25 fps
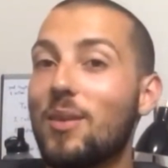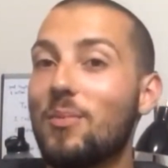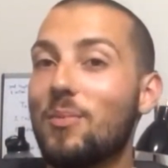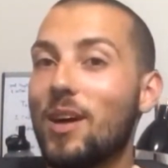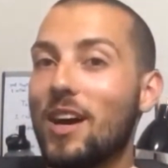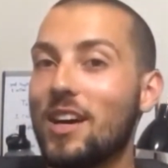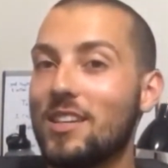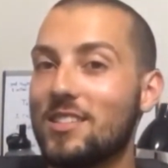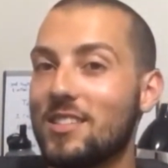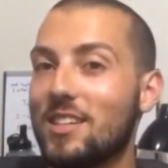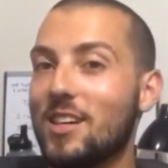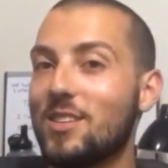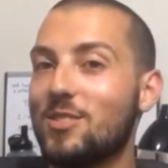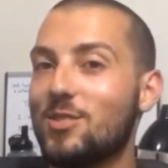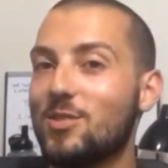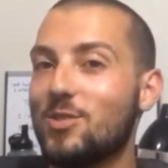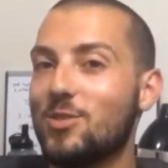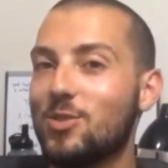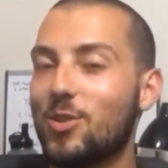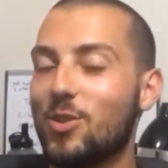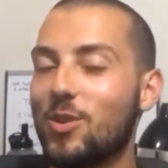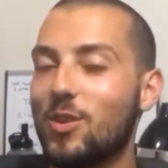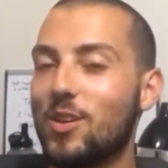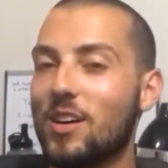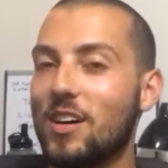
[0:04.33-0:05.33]
my Excel
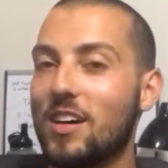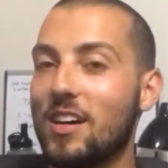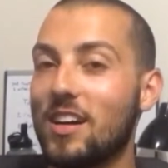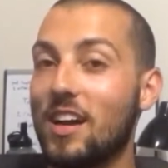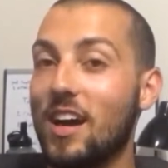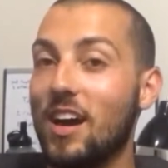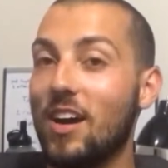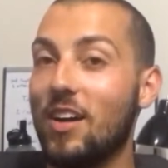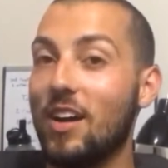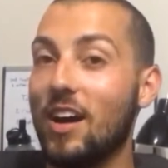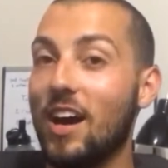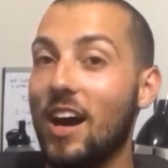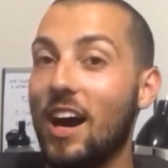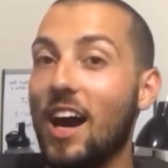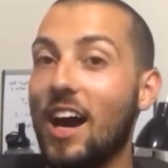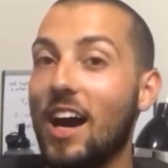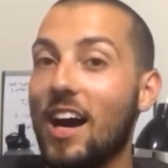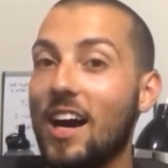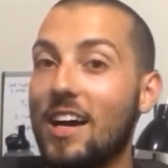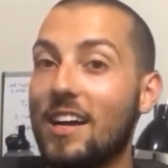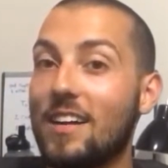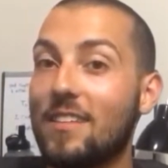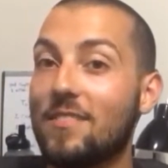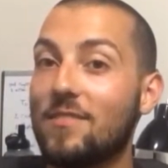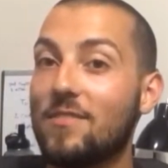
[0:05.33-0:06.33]
tutorial on how to
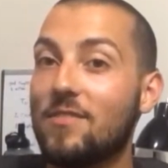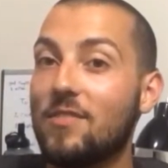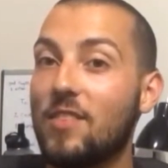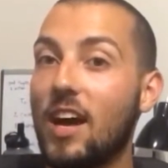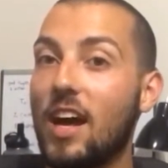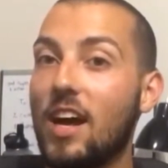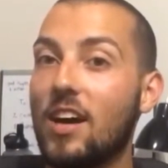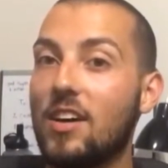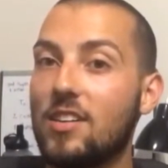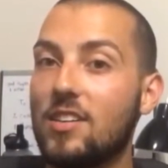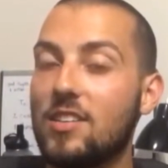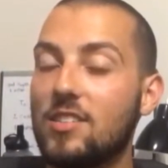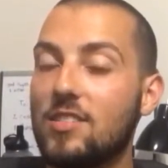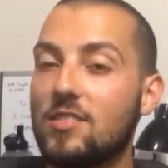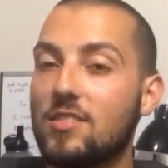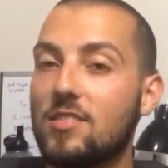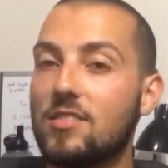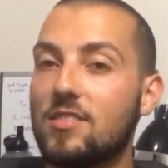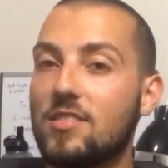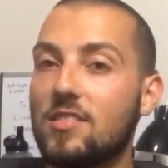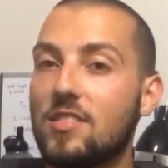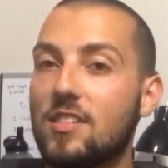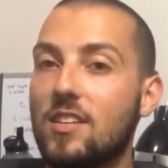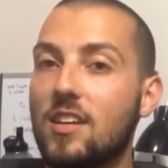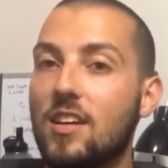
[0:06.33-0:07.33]
hide
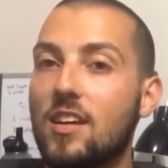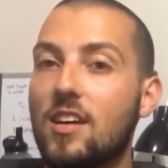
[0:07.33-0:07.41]
values.